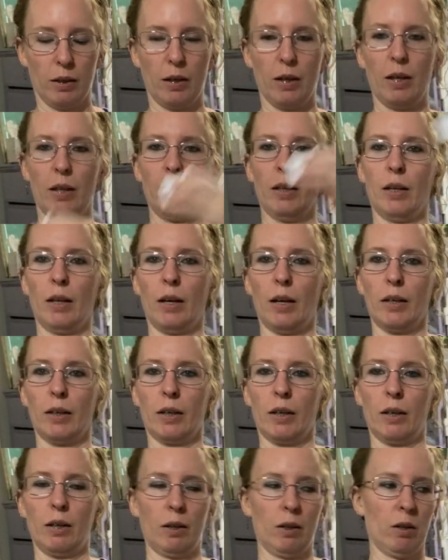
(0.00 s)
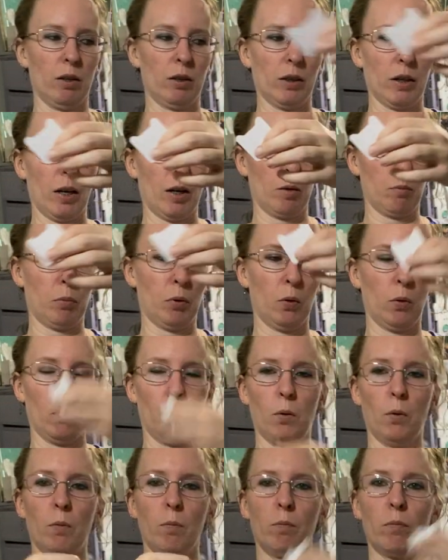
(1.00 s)
and then I can kind of
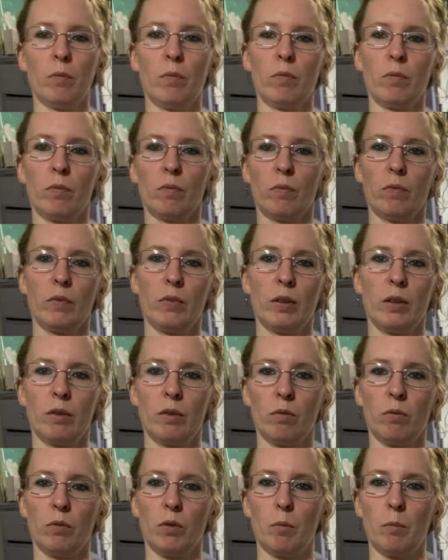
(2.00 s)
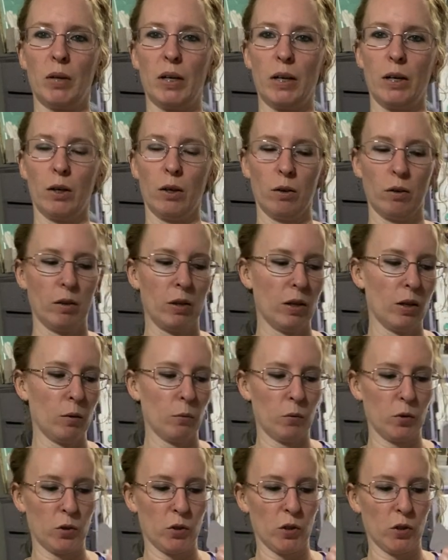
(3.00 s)
pull from here,
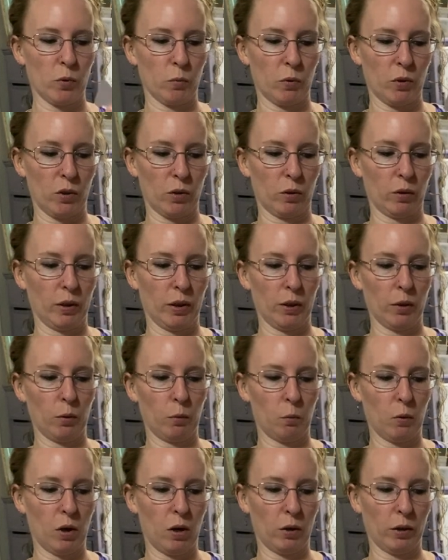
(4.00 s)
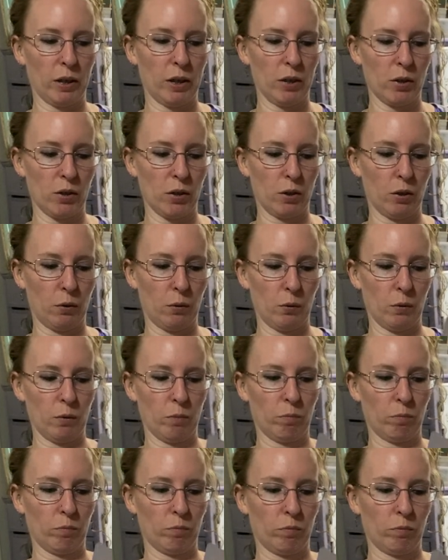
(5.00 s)
which this one's a little wonky, so
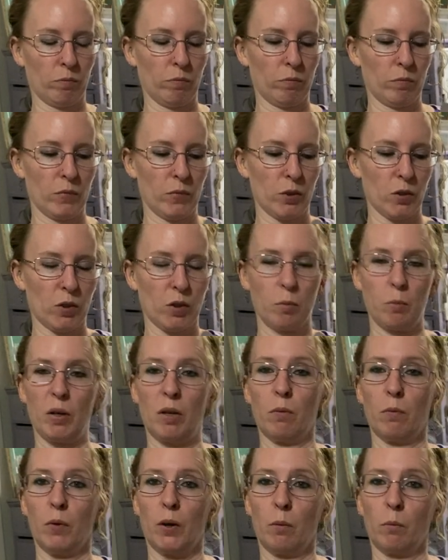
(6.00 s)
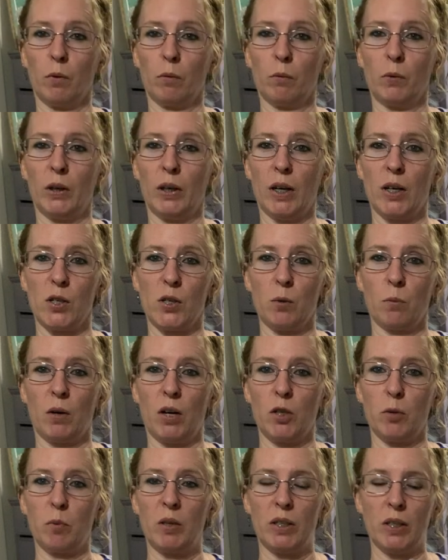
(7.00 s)
it's gonna be a fun one for you guys to
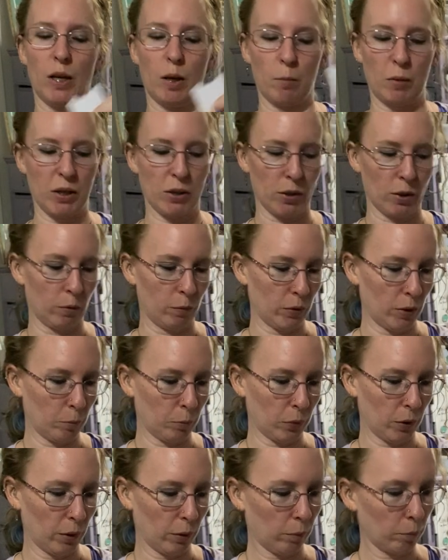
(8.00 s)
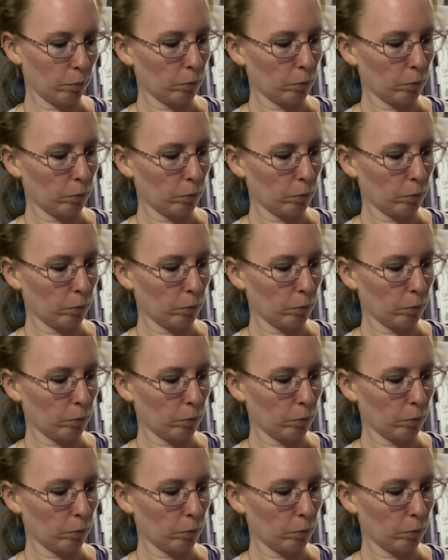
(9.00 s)
watch me tie myself up with.